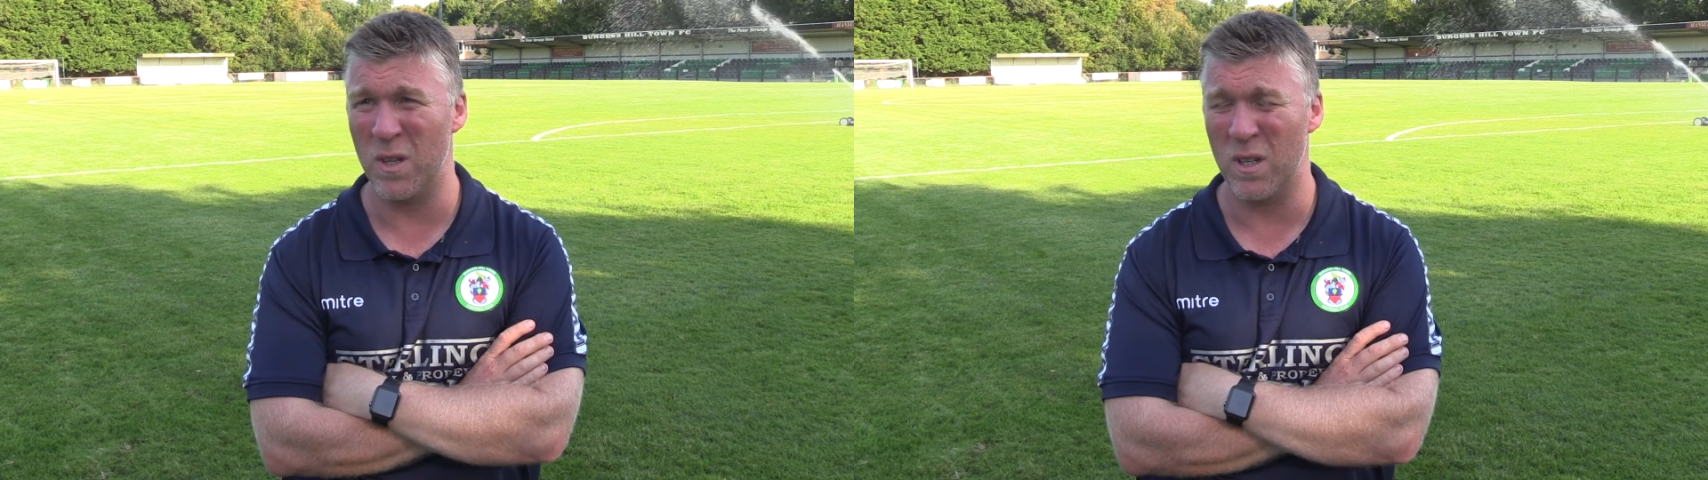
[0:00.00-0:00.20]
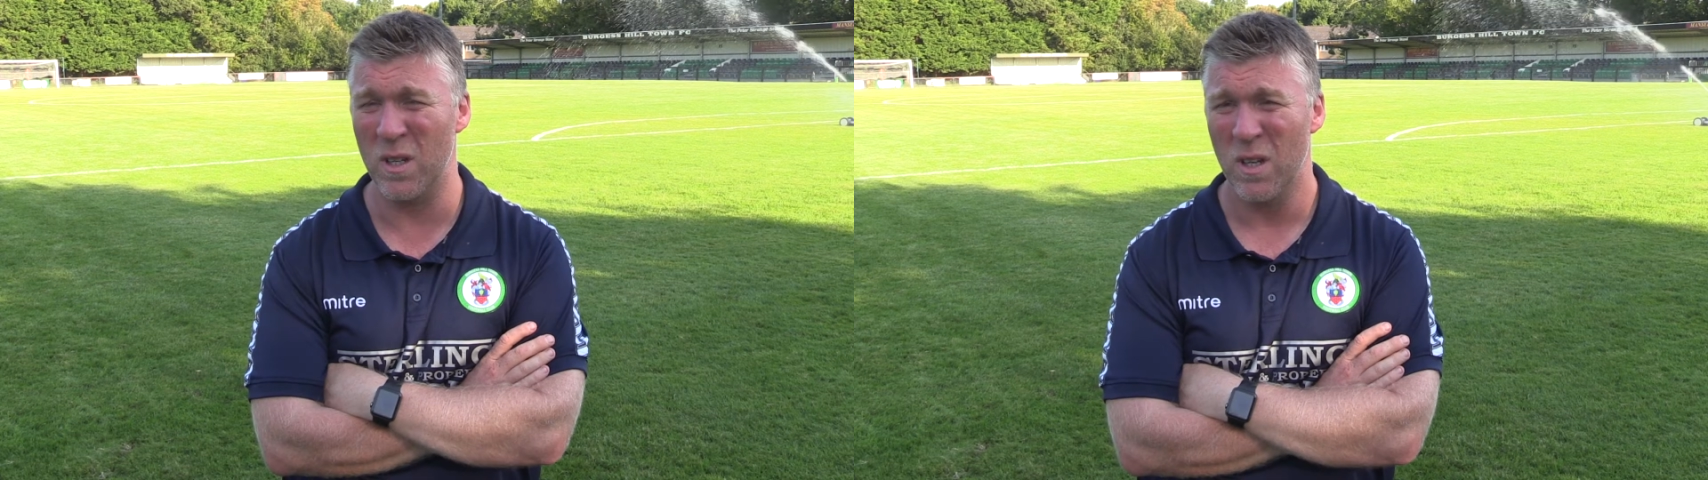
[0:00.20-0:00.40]

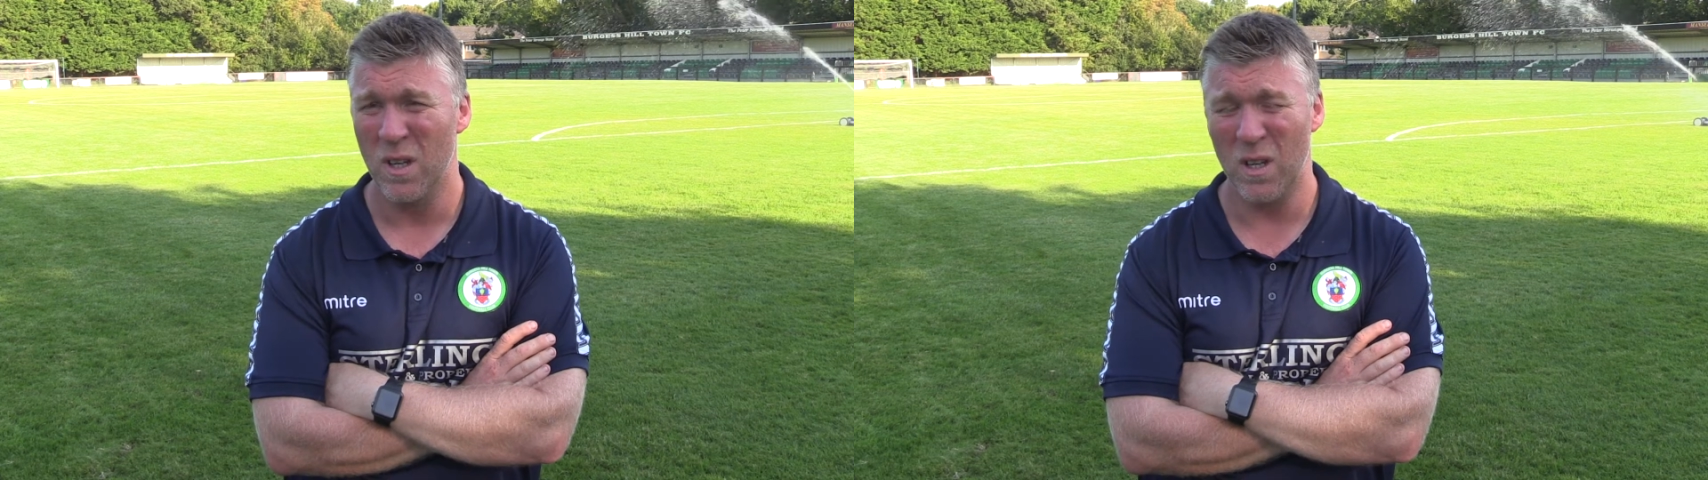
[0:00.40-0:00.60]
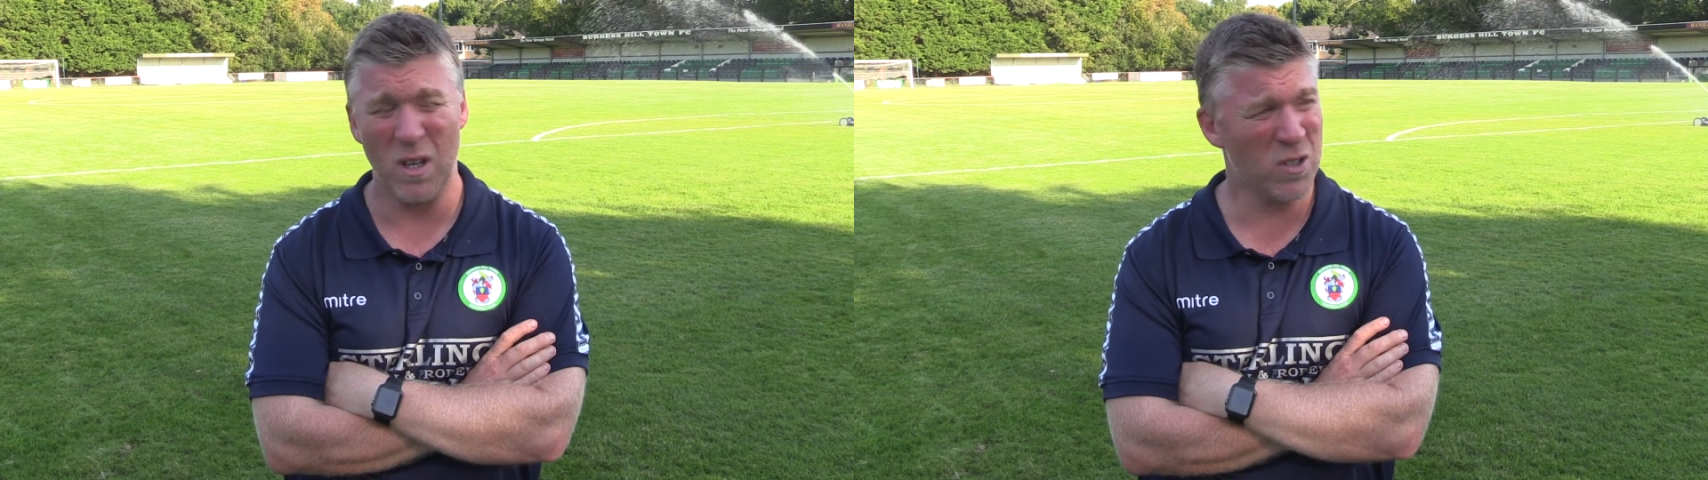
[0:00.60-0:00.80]
And
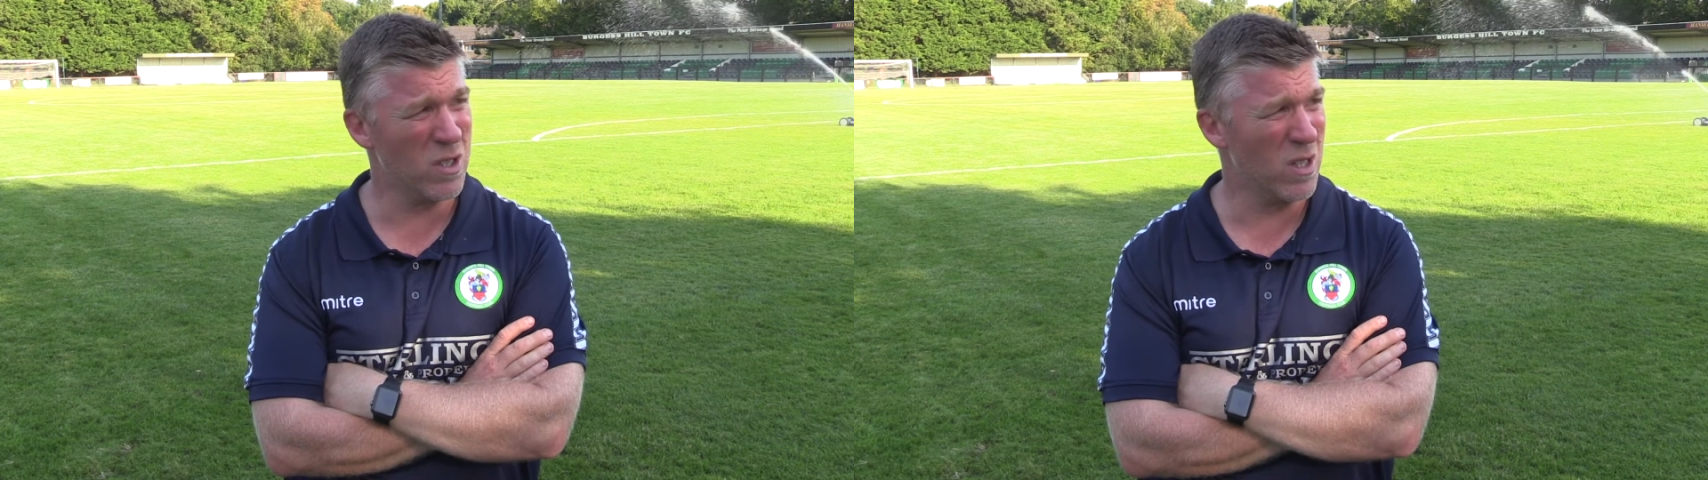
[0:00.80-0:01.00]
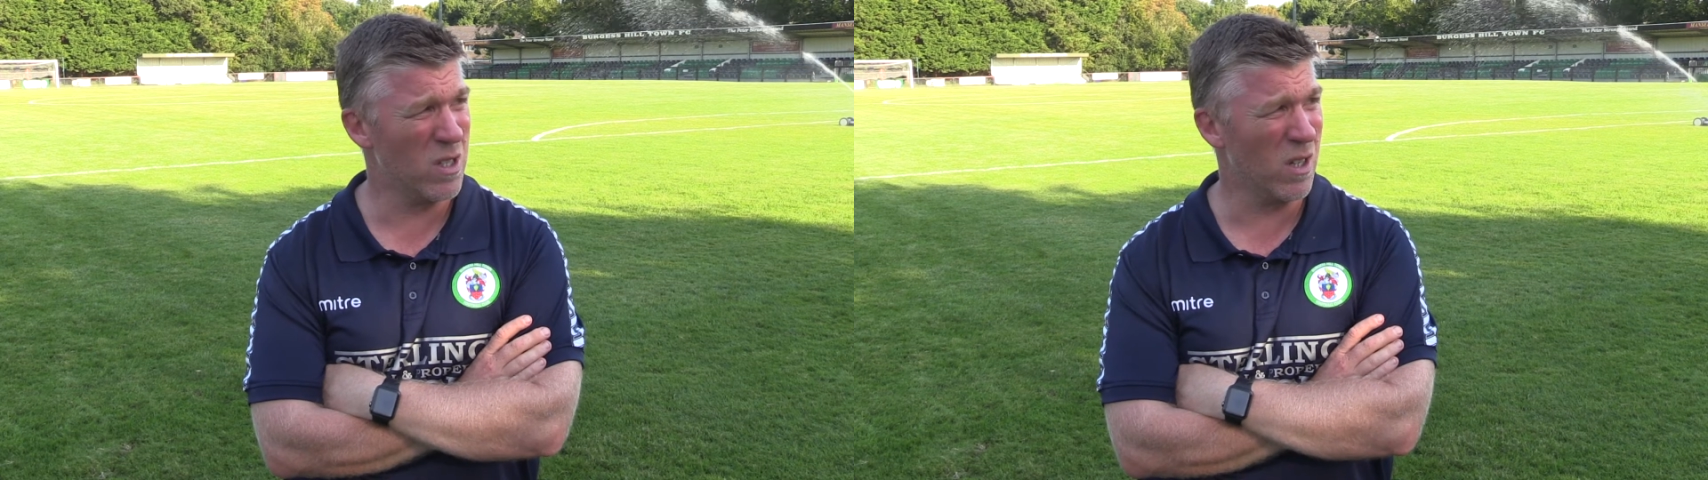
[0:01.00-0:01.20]
like I
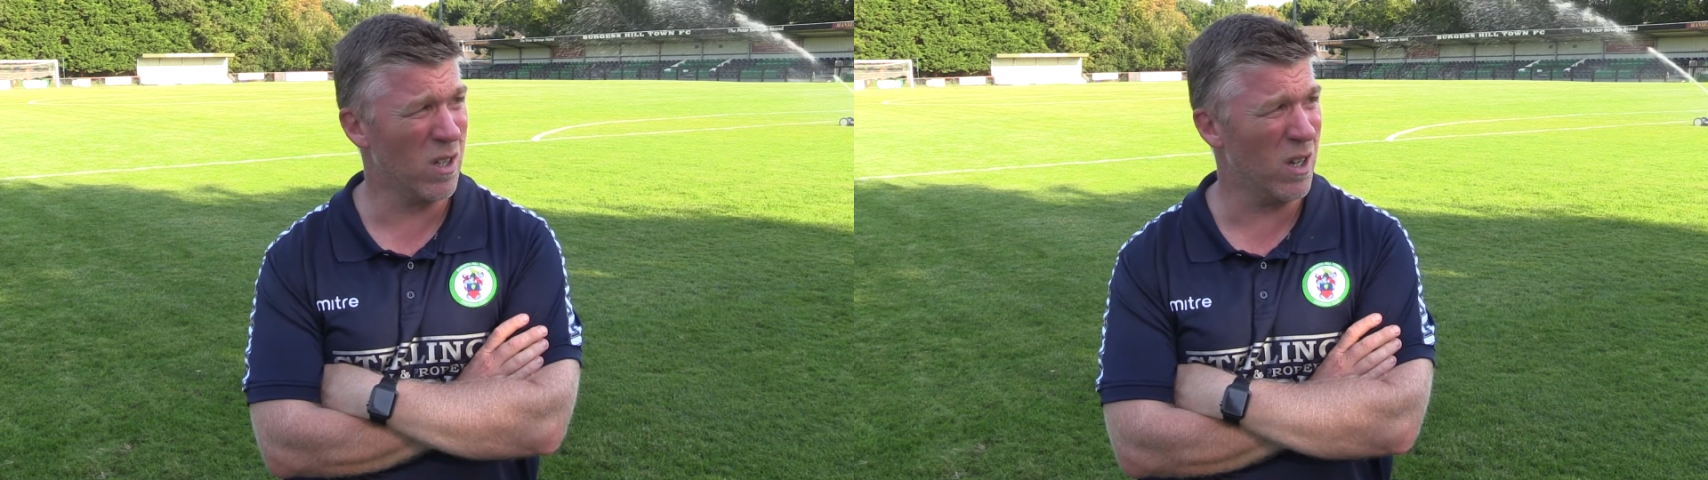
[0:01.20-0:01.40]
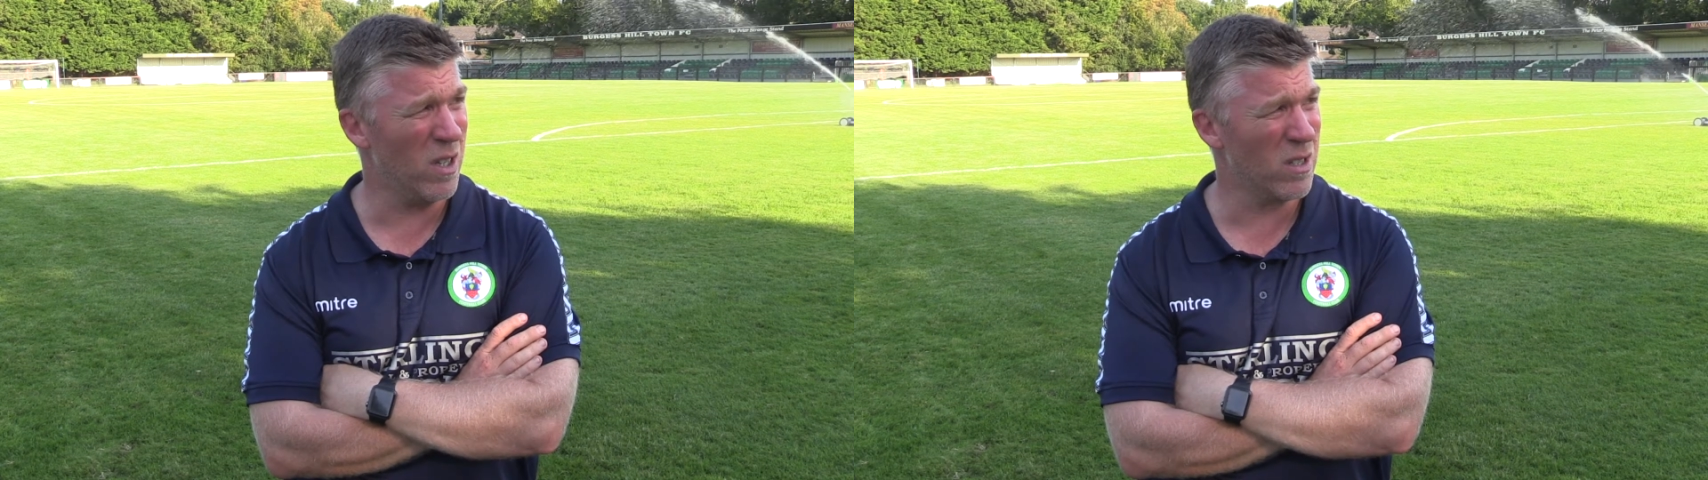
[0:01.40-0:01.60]
just said to the
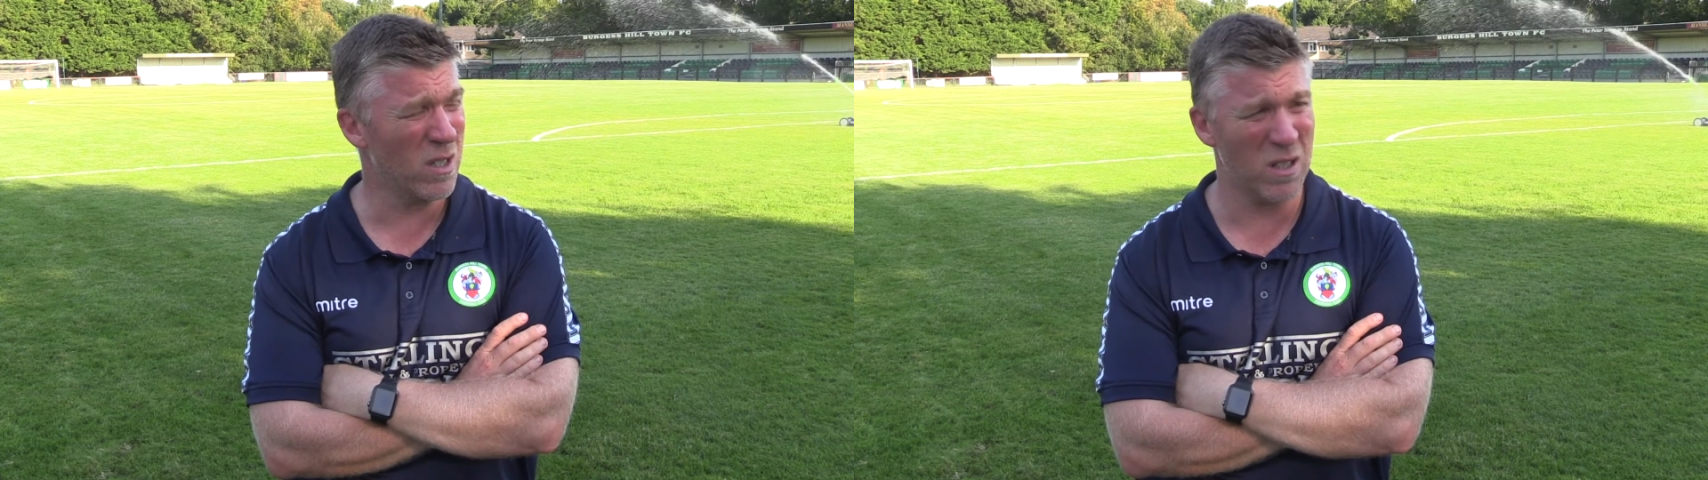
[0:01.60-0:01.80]
guys,